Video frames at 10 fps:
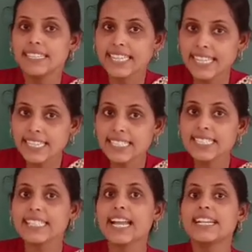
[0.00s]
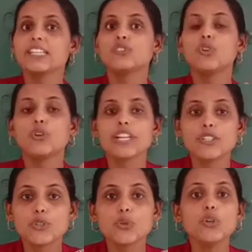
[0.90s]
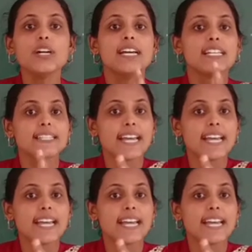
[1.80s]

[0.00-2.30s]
things that is going to